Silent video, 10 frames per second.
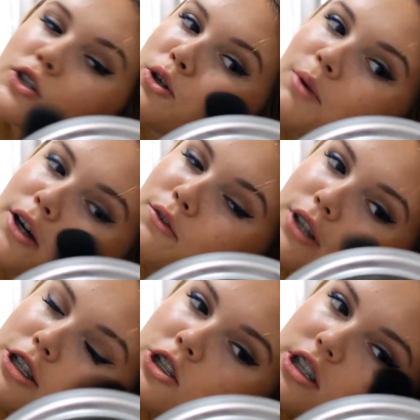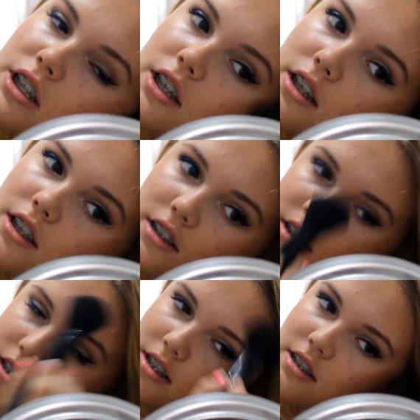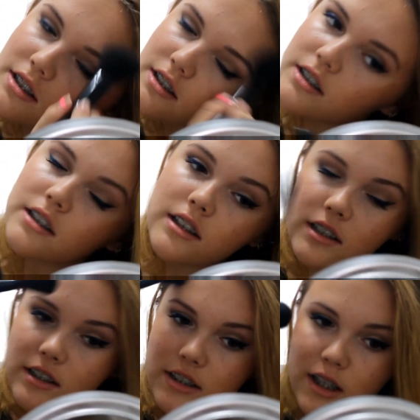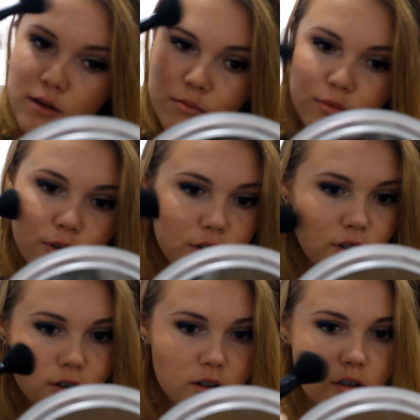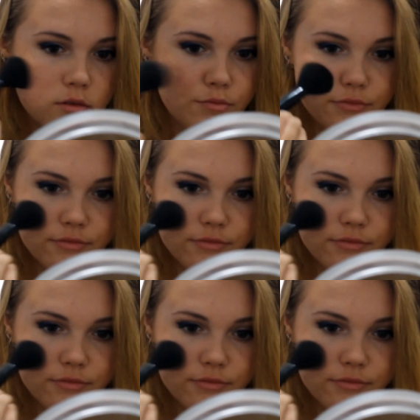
Go back over the cheeks, temple,